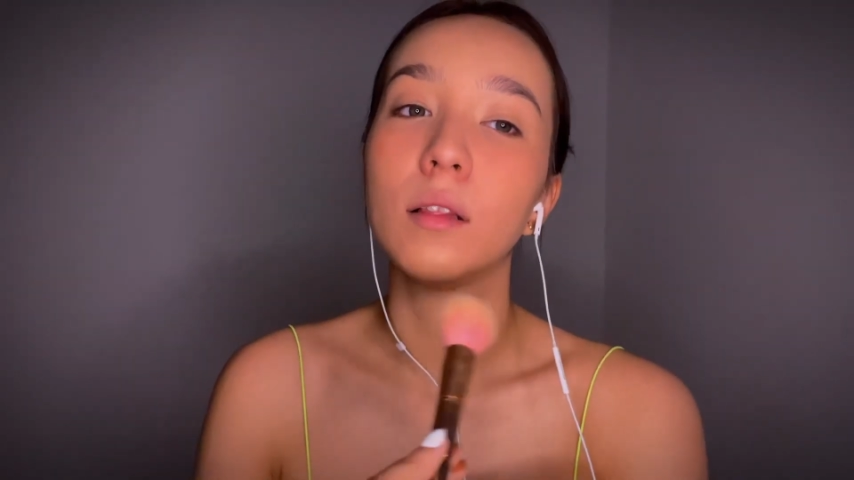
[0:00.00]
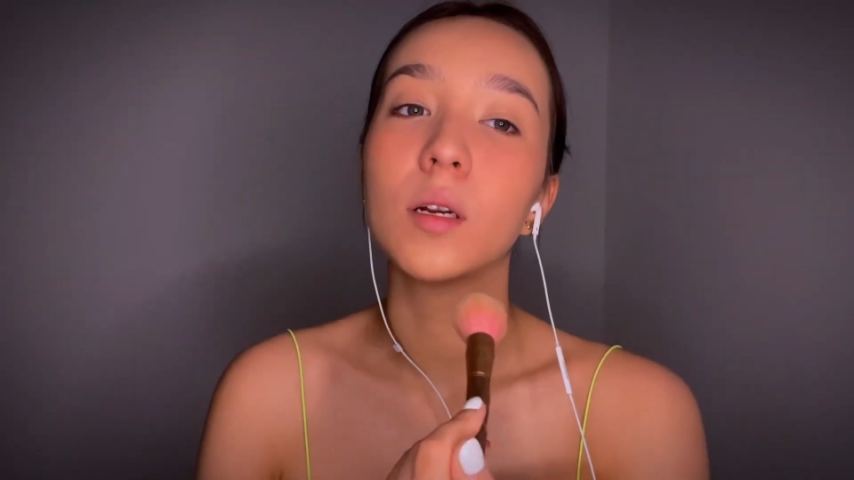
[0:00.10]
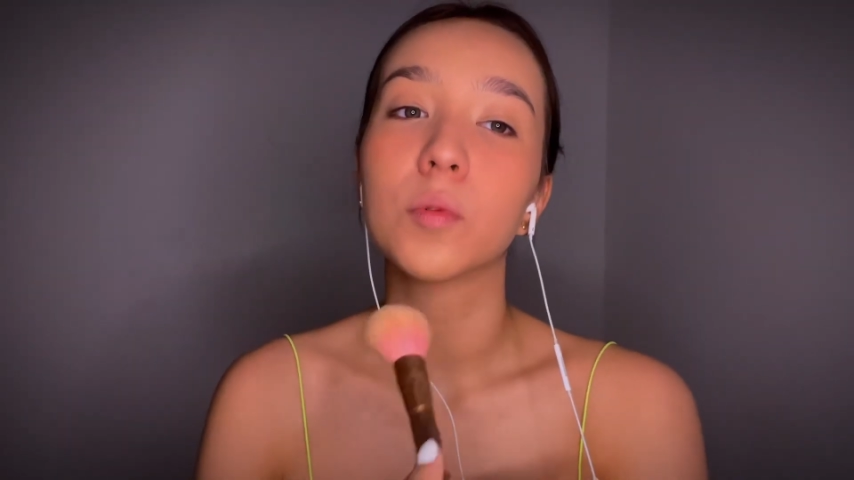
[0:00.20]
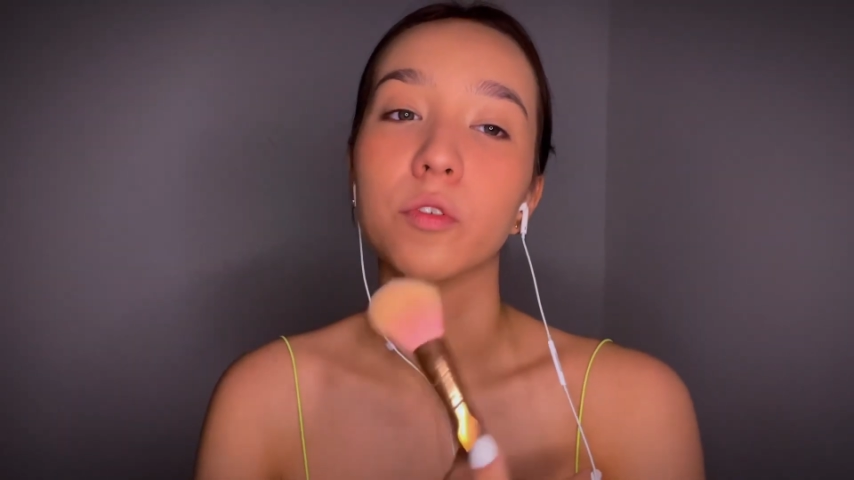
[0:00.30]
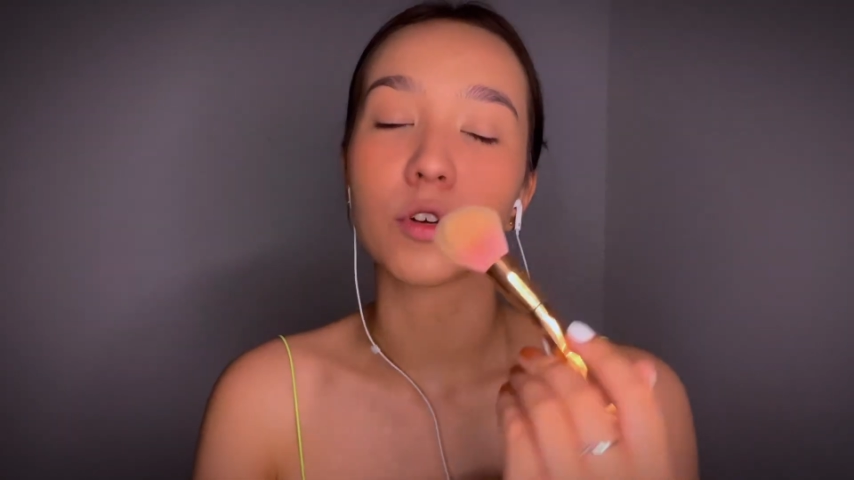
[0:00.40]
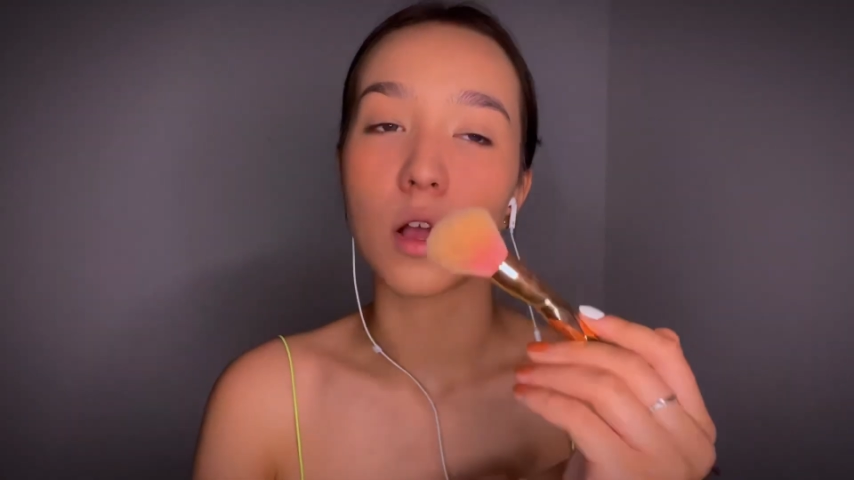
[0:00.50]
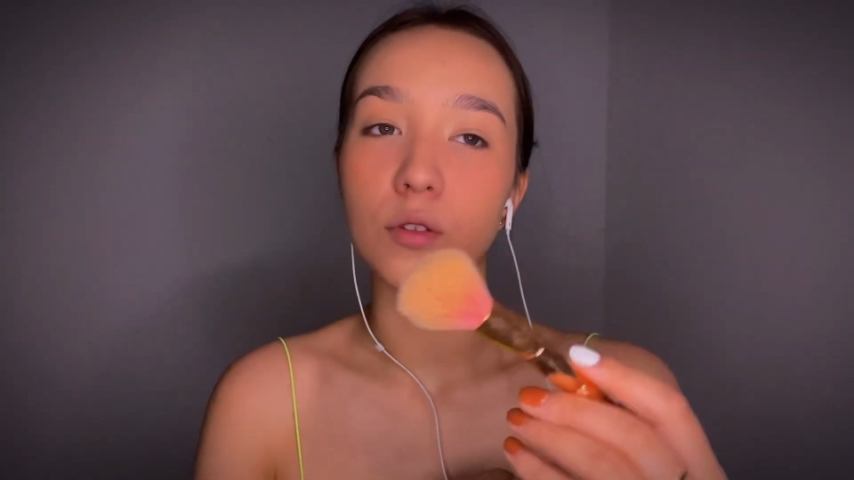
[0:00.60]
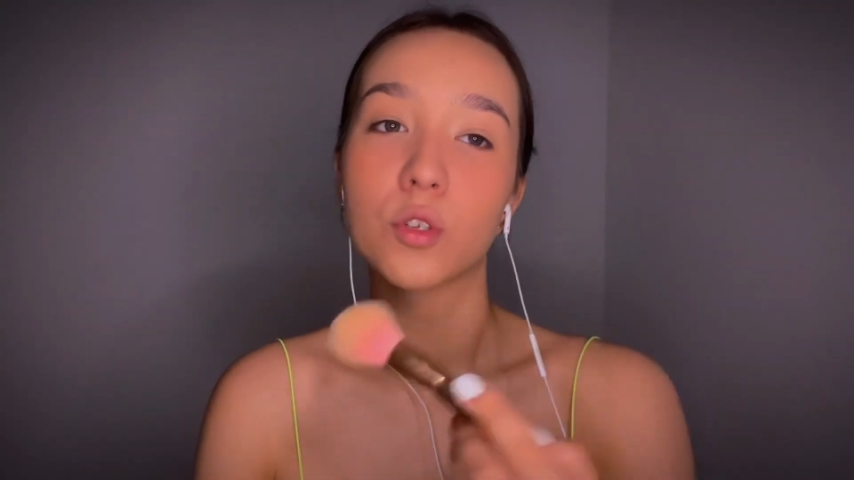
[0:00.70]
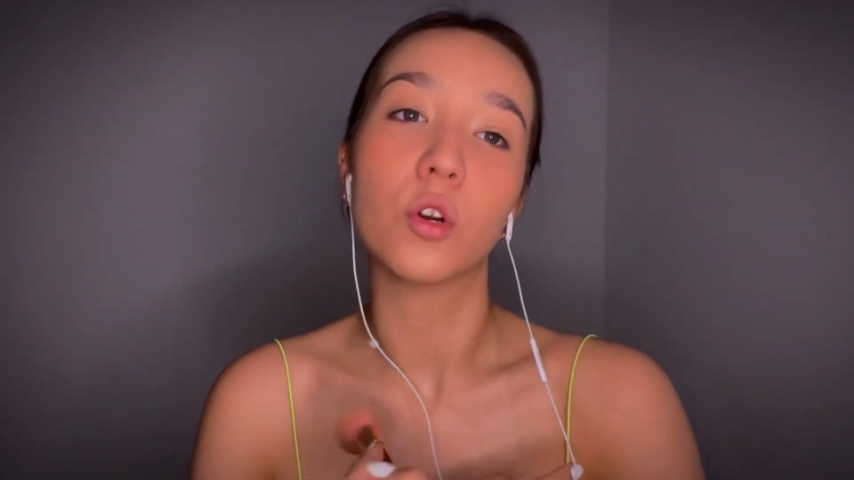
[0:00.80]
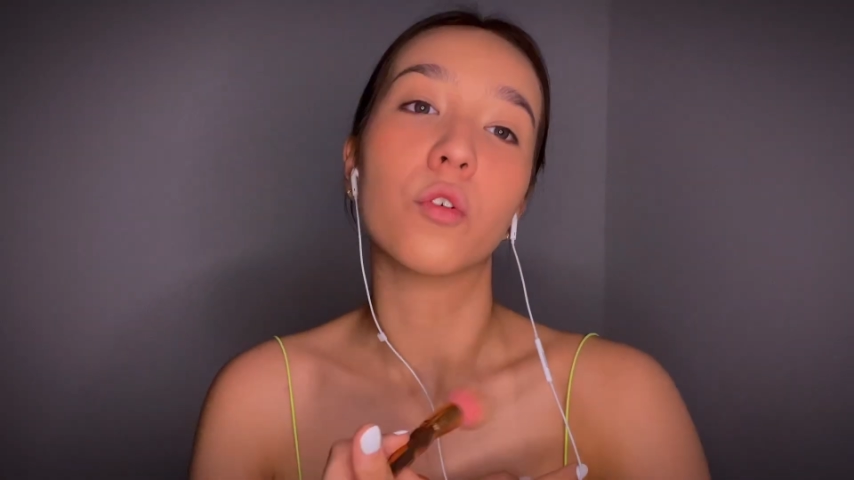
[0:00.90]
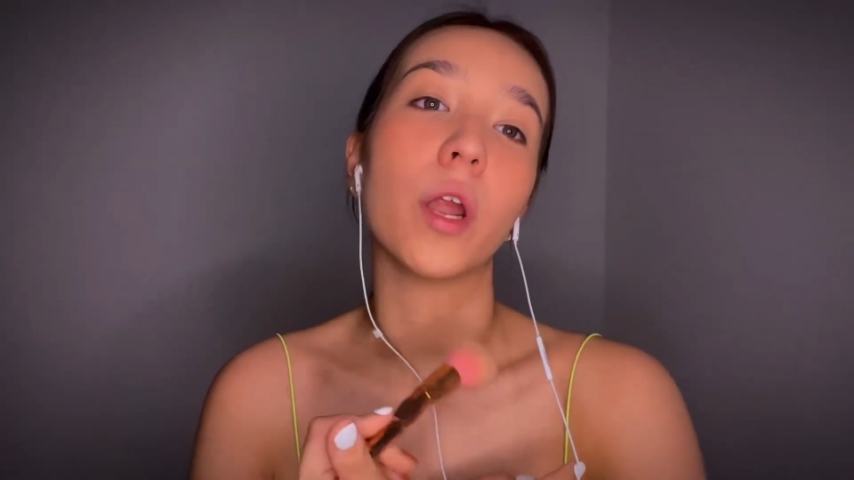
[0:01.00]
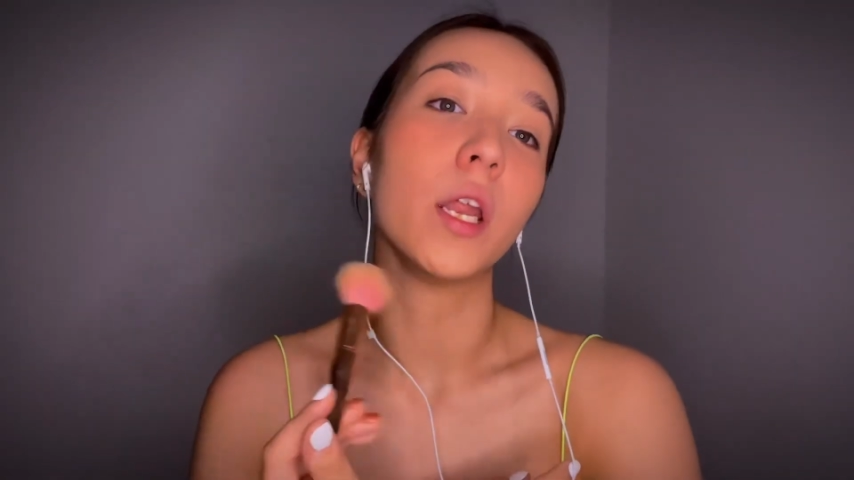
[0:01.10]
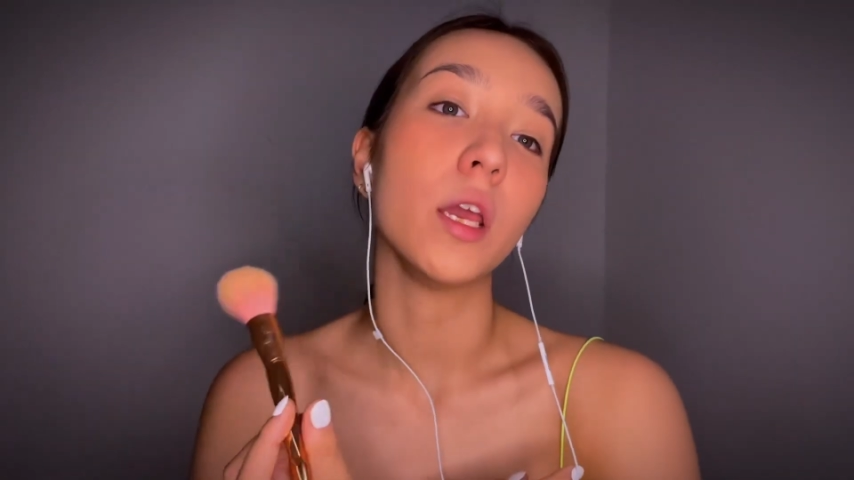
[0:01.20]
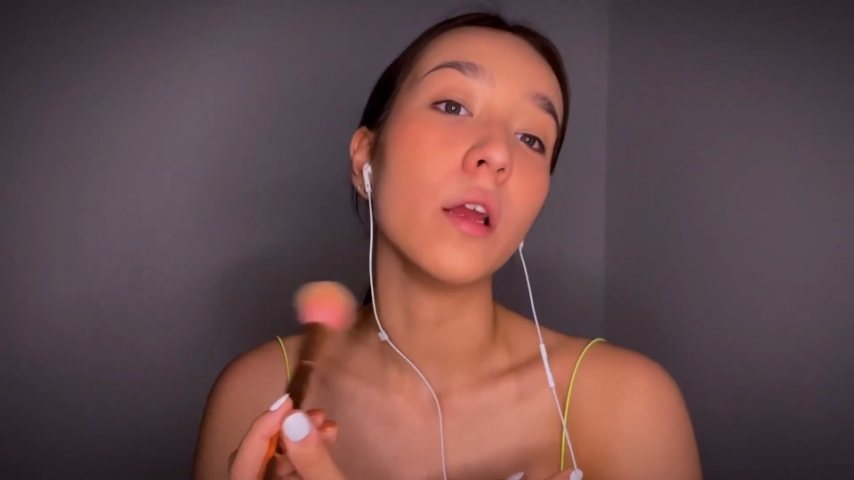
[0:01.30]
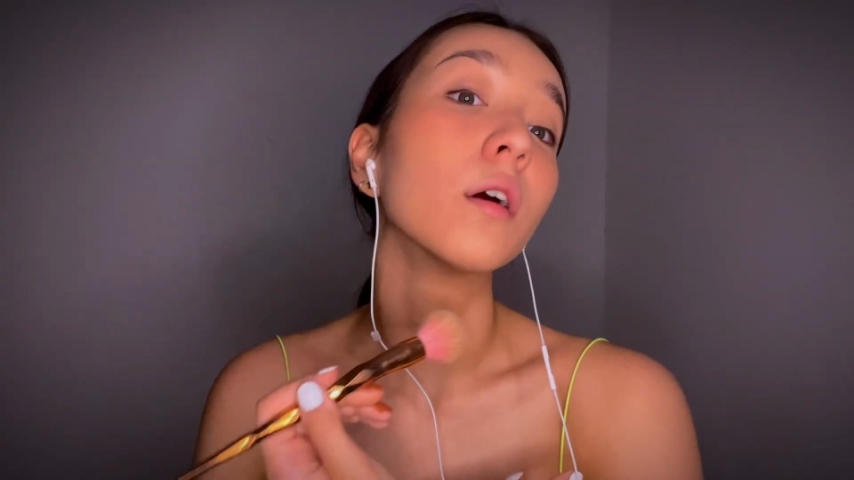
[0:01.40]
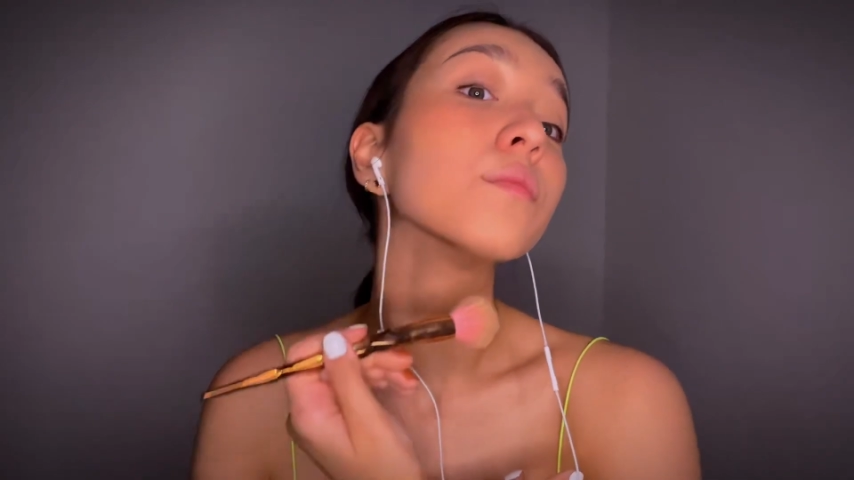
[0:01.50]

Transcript: bit of contour right here